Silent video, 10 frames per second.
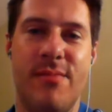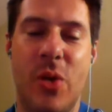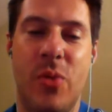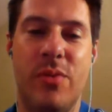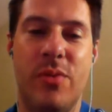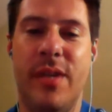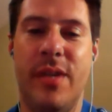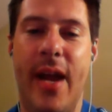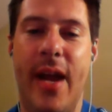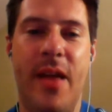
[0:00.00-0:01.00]
don't
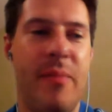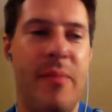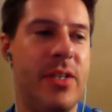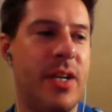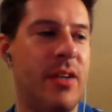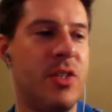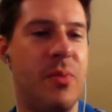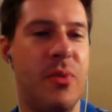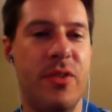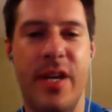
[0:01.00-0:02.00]
care that much. I don't know.
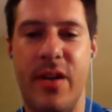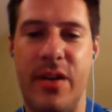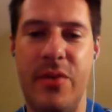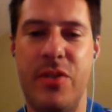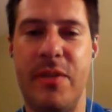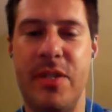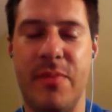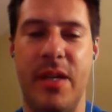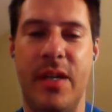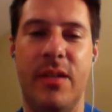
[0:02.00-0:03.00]
Sports Center used to be
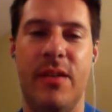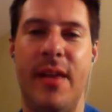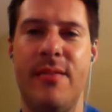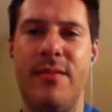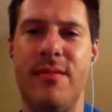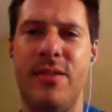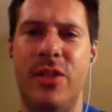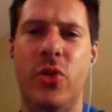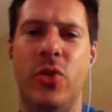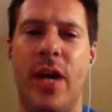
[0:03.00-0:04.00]
something that
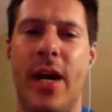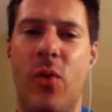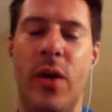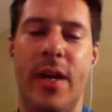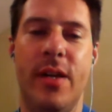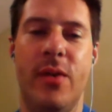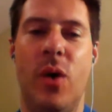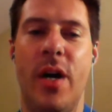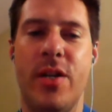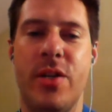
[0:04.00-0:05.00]
you'd kind of wanted to
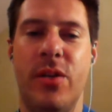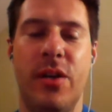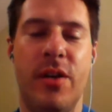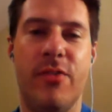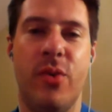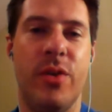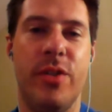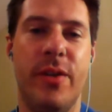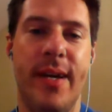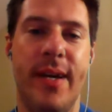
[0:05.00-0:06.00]
watch or looking forward
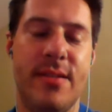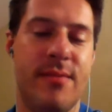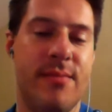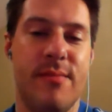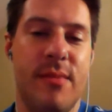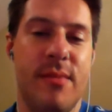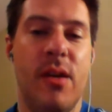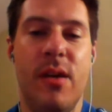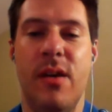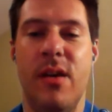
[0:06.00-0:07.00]
to. I
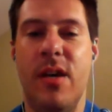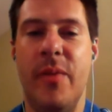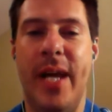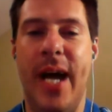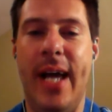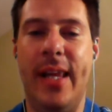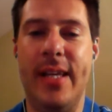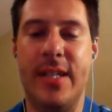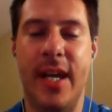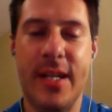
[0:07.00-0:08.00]
mean,
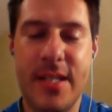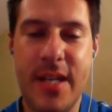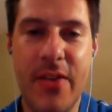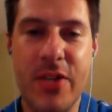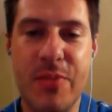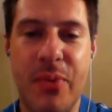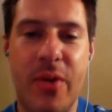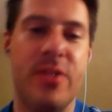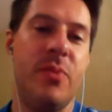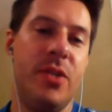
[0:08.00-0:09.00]
highlights. You got to see other
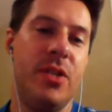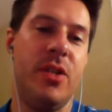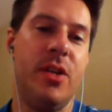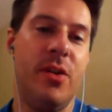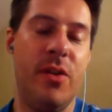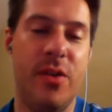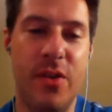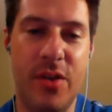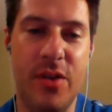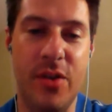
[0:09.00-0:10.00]
sports, which
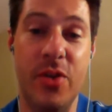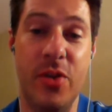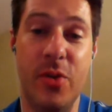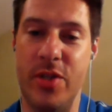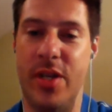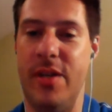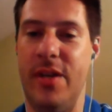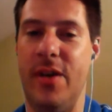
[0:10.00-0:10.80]
you do, which I